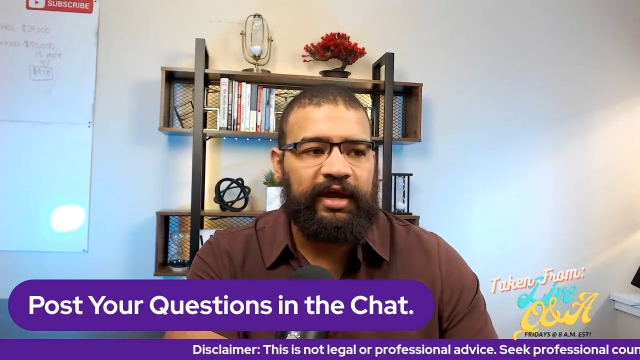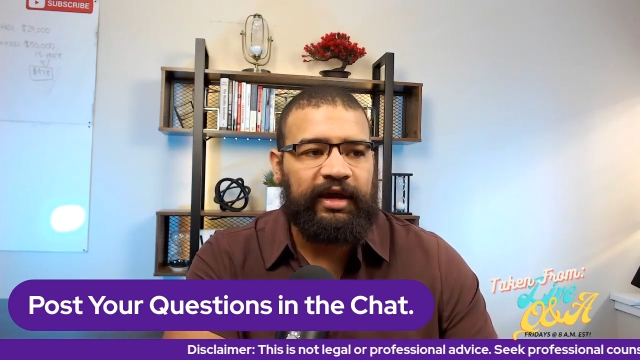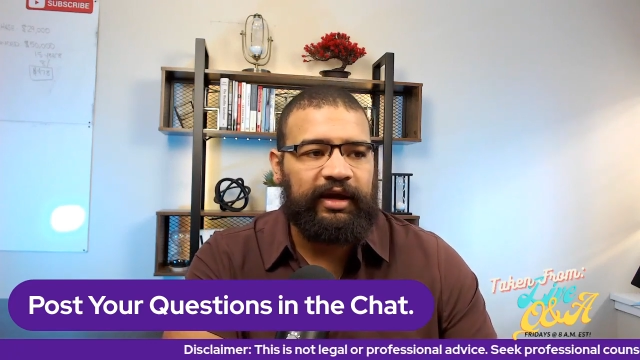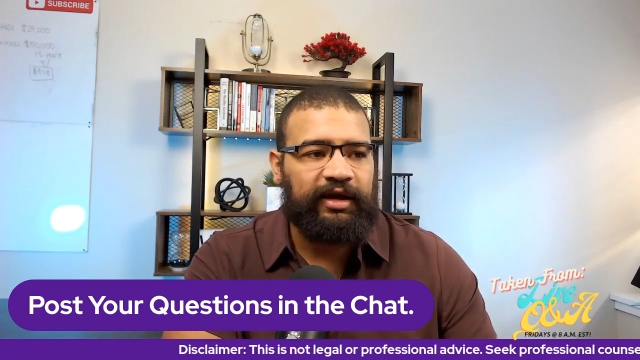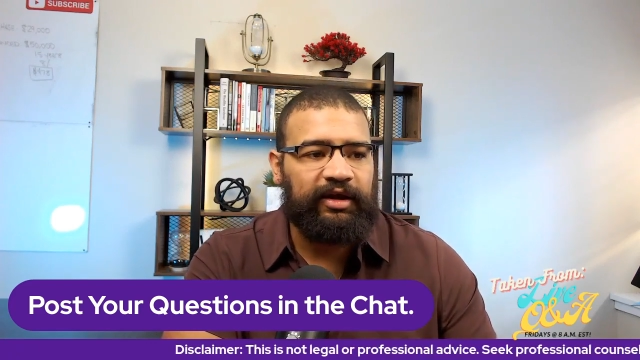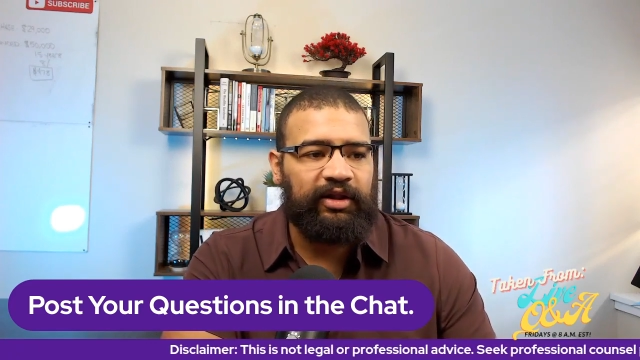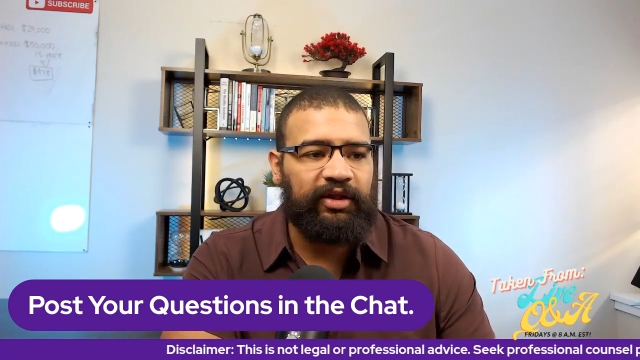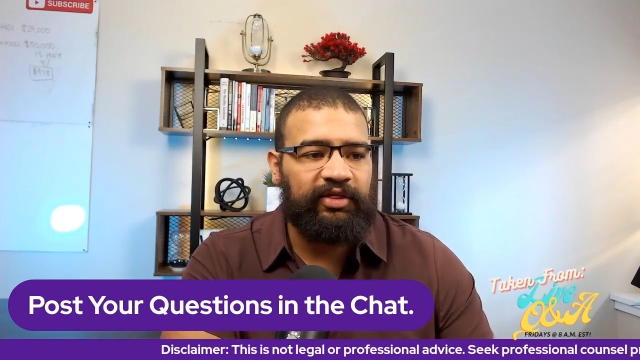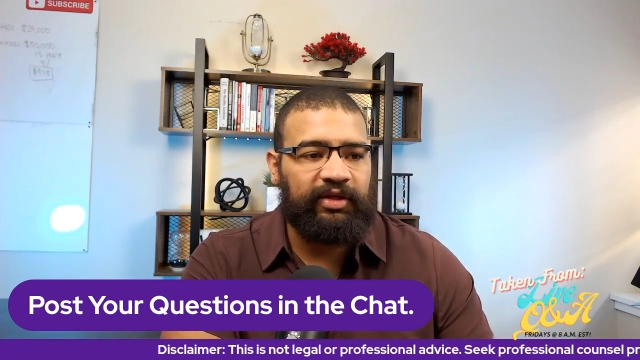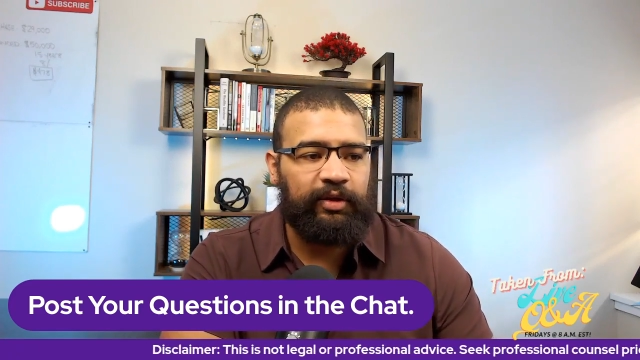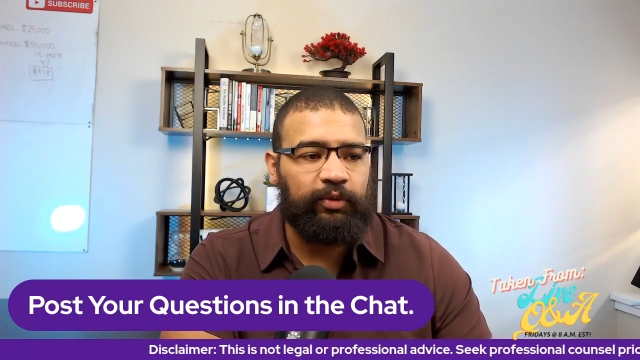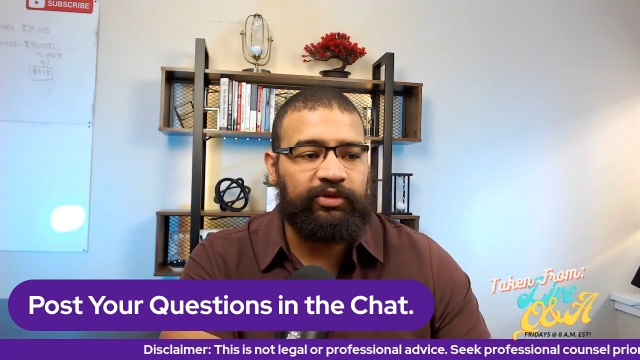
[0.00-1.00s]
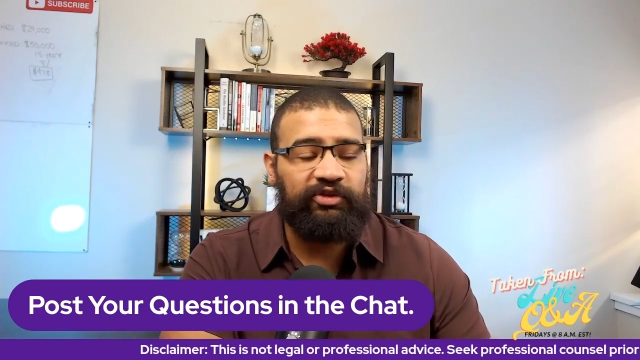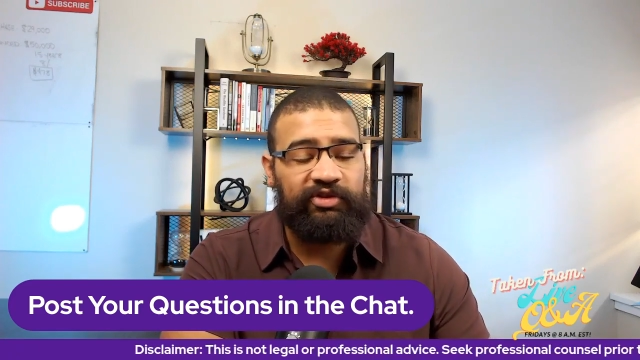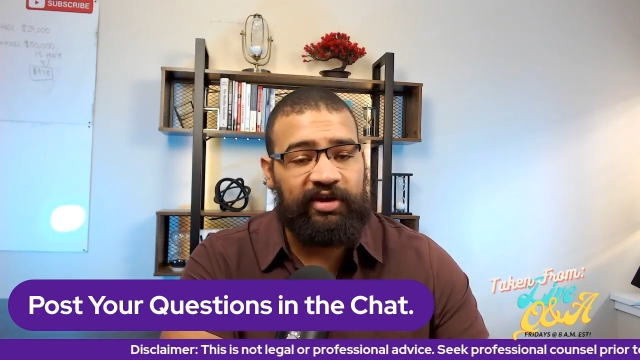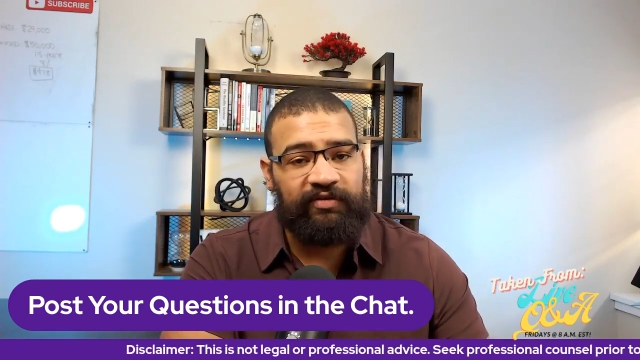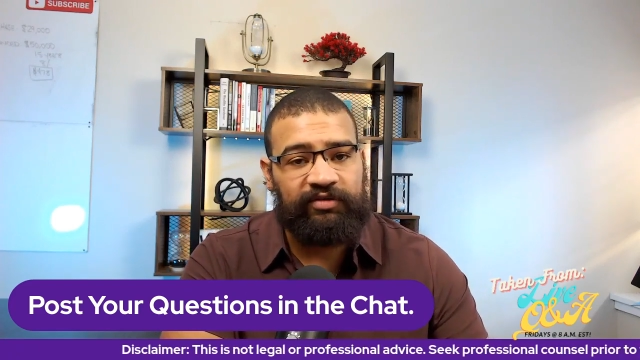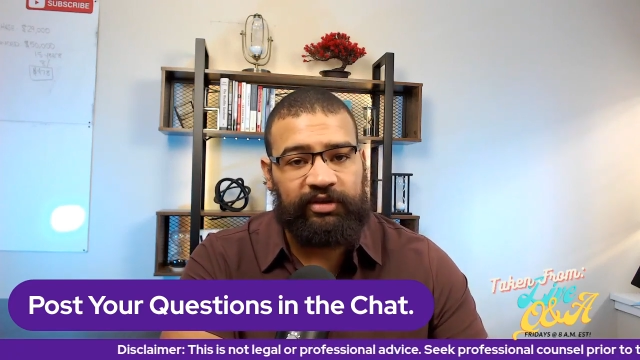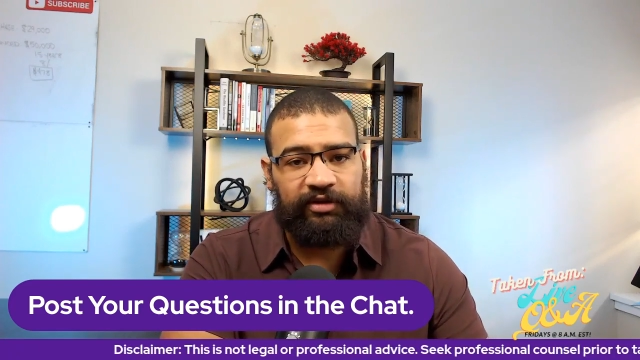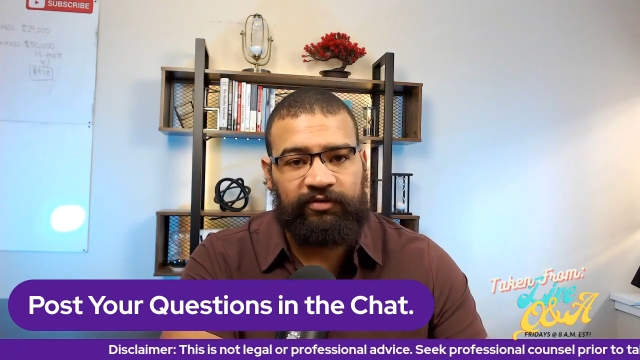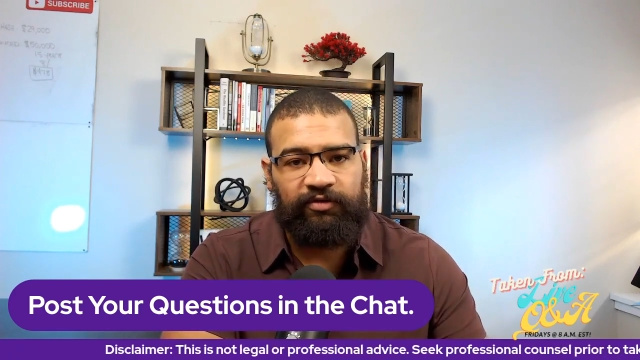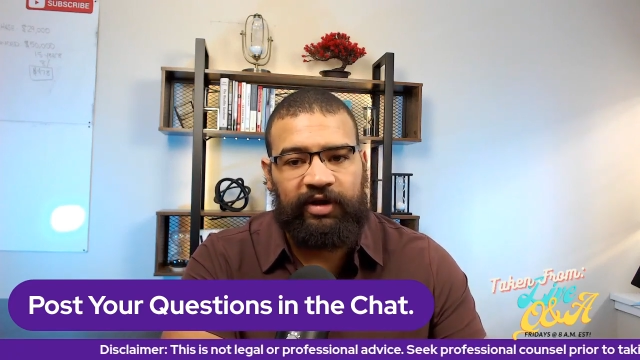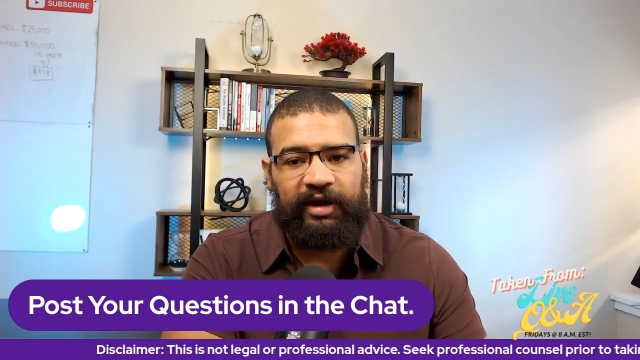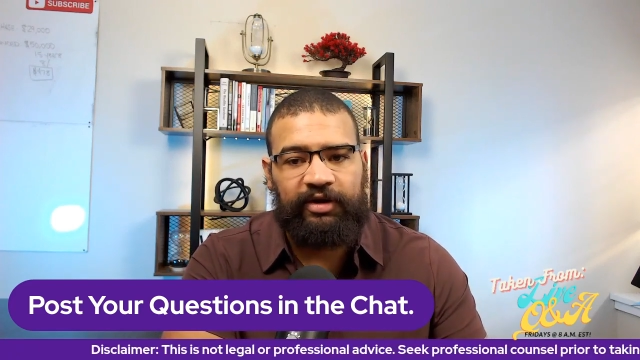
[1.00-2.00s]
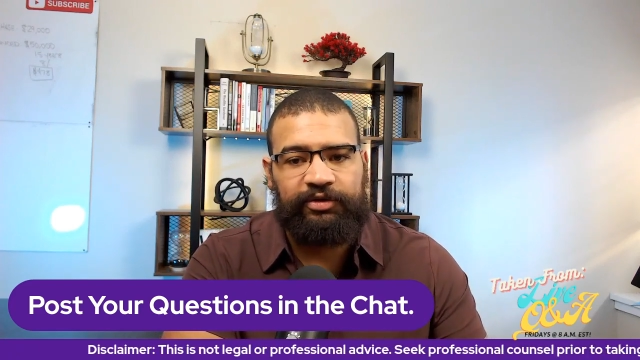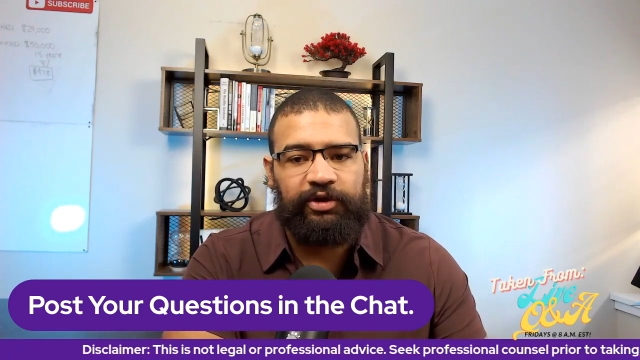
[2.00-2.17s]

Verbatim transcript: And they would definitely frown